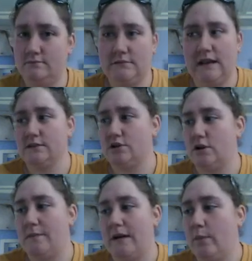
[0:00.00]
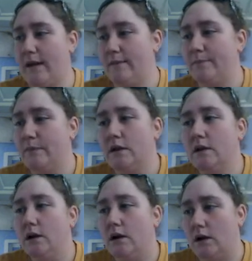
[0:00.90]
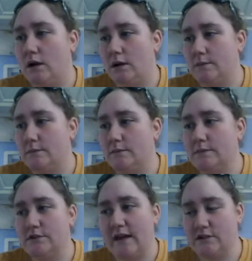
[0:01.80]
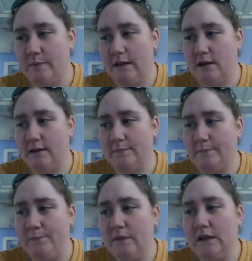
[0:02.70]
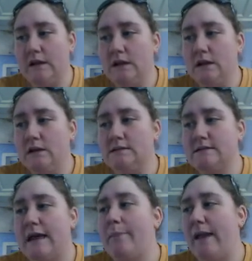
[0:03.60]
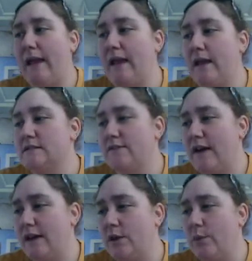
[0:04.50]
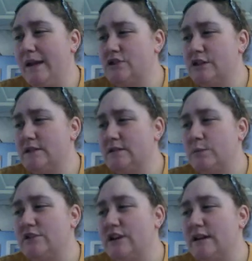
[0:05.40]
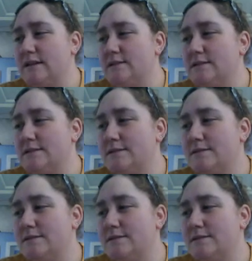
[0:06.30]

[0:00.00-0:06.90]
say a certain amount of weight. So that should be good. Step 8 is evaluations, which is,